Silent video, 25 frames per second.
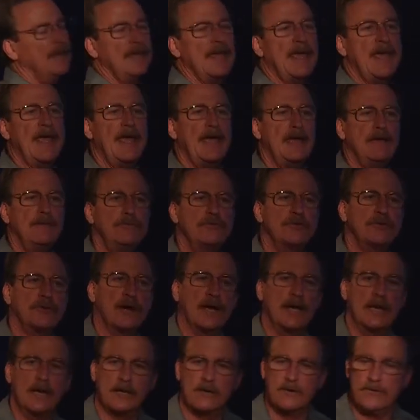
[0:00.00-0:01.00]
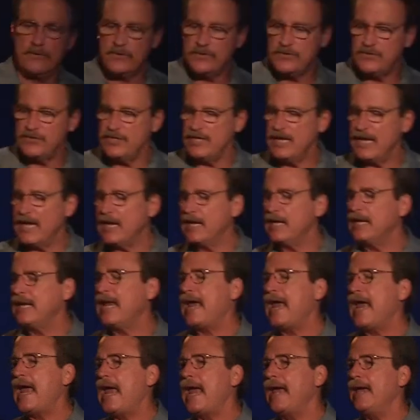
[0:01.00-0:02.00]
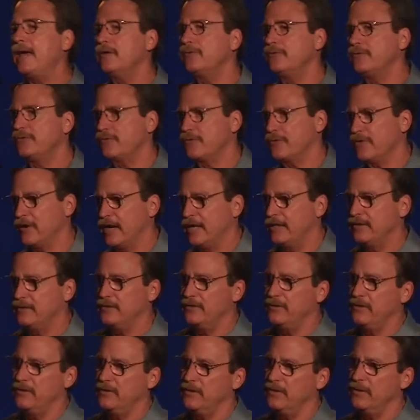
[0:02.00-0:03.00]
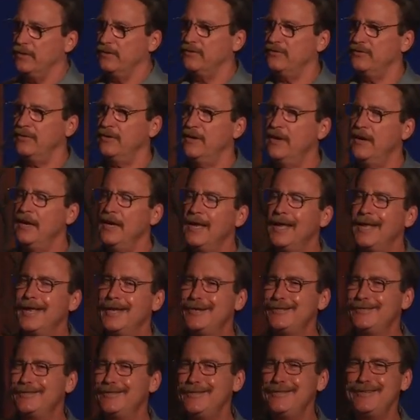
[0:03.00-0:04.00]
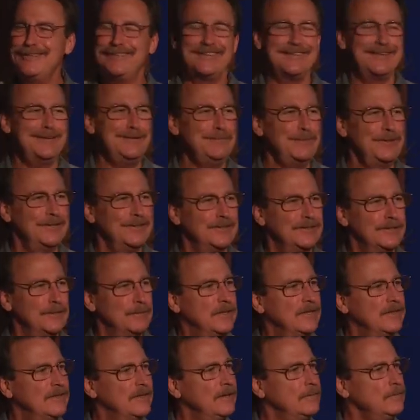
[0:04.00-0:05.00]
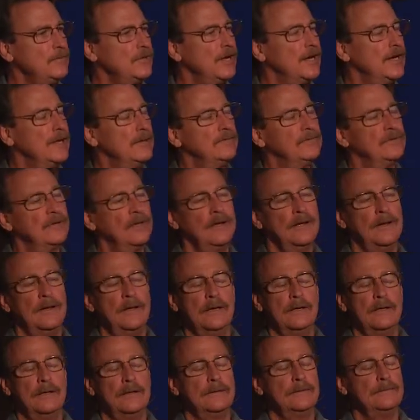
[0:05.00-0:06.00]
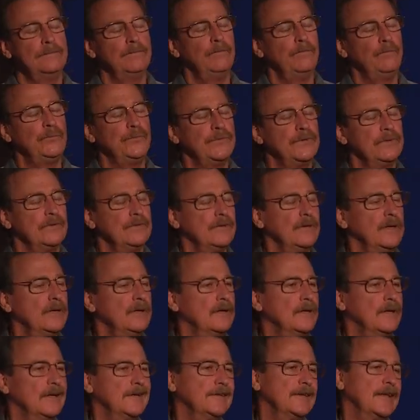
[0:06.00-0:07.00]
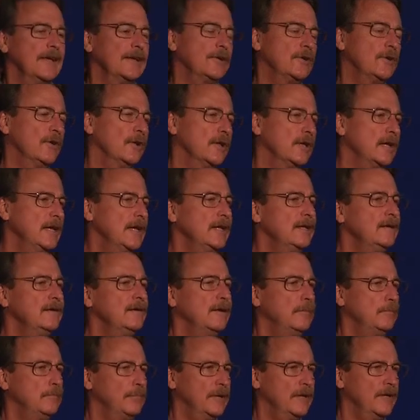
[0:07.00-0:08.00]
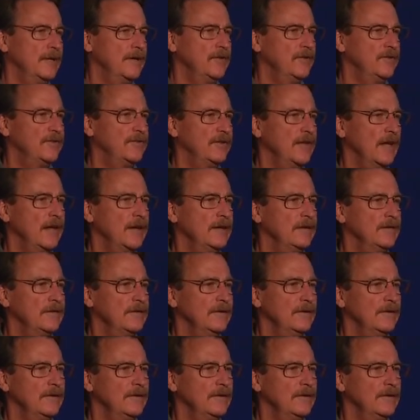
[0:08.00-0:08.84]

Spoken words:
have tried it. Christianity has tried to do this. And it's in the symbolism, and sometimes, as I call it, hidden in plain sight.